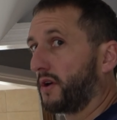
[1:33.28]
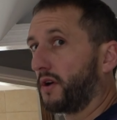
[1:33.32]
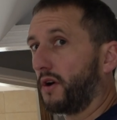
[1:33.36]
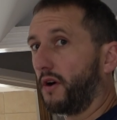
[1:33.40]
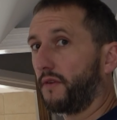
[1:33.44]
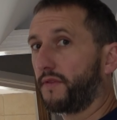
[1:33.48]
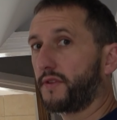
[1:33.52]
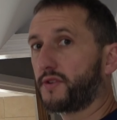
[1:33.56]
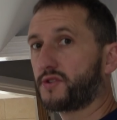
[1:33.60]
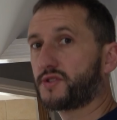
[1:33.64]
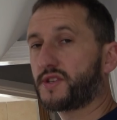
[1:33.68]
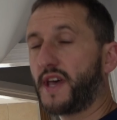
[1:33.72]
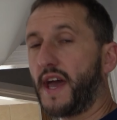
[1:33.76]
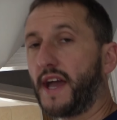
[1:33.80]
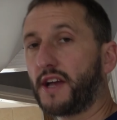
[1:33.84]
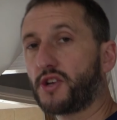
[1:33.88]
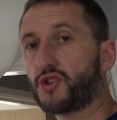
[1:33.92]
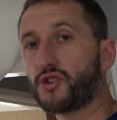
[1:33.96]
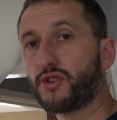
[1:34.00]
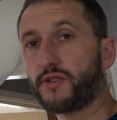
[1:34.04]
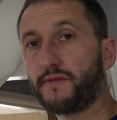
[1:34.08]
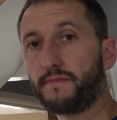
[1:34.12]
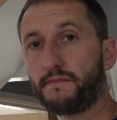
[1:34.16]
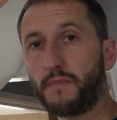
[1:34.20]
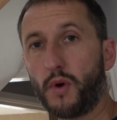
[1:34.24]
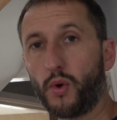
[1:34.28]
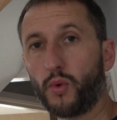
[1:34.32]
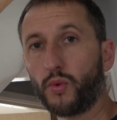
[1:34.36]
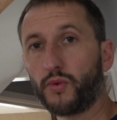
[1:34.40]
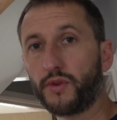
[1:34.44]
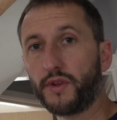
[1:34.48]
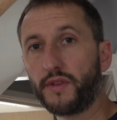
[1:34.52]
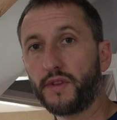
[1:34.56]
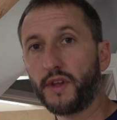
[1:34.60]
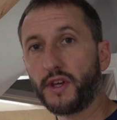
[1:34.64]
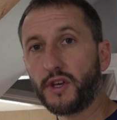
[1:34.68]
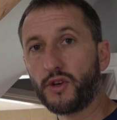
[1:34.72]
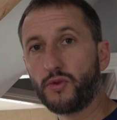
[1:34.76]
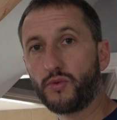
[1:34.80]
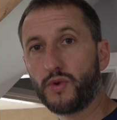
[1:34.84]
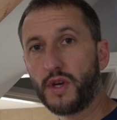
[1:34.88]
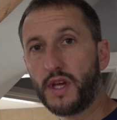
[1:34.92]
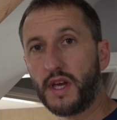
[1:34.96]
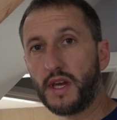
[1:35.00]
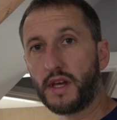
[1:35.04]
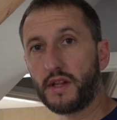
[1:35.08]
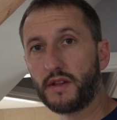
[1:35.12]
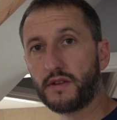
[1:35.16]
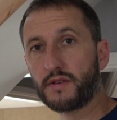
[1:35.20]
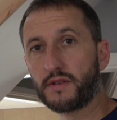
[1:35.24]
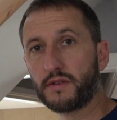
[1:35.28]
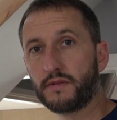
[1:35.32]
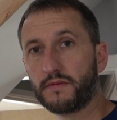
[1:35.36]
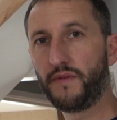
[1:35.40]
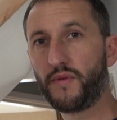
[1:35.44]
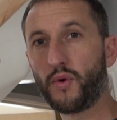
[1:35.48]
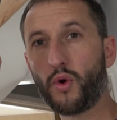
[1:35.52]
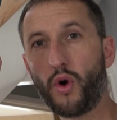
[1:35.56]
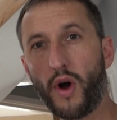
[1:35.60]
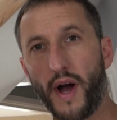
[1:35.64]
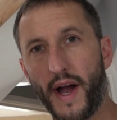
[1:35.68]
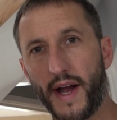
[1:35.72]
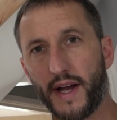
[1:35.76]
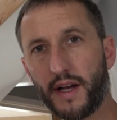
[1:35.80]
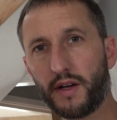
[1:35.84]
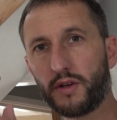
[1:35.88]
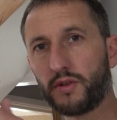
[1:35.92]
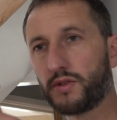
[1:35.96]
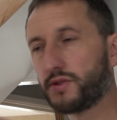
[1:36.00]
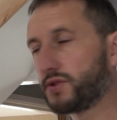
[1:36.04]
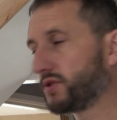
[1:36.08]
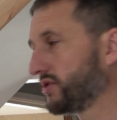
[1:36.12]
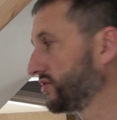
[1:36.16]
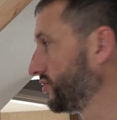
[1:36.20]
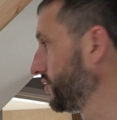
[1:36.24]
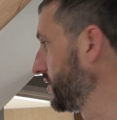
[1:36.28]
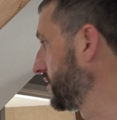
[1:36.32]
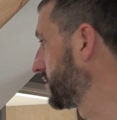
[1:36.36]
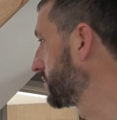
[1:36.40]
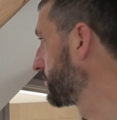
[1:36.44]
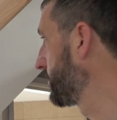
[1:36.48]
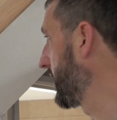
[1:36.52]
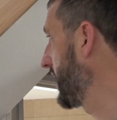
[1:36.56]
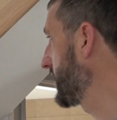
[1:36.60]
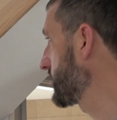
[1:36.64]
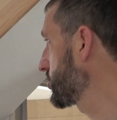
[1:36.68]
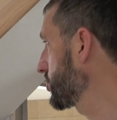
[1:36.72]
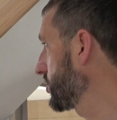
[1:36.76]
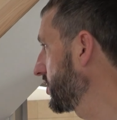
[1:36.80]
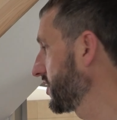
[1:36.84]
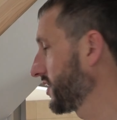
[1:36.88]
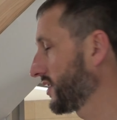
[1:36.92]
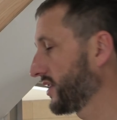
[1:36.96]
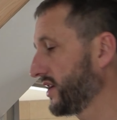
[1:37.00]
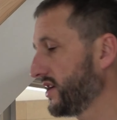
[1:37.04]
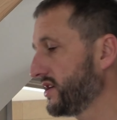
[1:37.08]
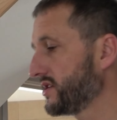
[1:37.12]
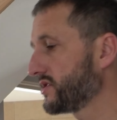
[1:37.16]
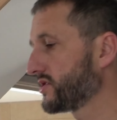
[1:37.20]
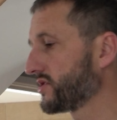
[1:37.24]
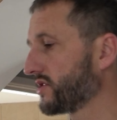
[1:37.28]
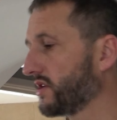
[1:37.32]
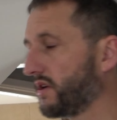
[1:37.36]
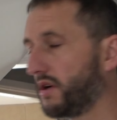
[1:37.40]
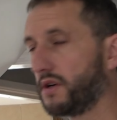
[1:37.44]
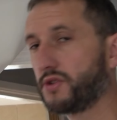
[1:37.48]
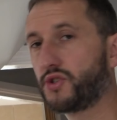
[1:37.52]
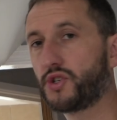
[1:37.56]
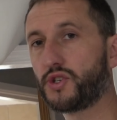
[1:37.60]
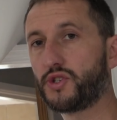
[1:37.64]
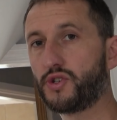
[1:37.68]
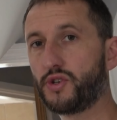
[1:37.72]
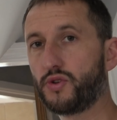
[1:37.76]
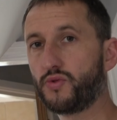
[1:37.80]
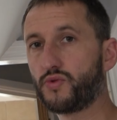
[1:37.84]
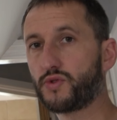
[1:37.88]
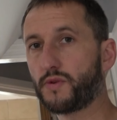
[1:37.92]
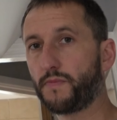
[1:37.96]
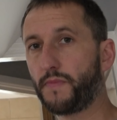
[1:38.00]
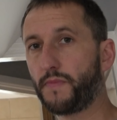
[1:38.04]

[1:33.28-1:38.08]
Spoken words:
of the section of moulding that you need. If you've got angles that you need to measure like this, I just use a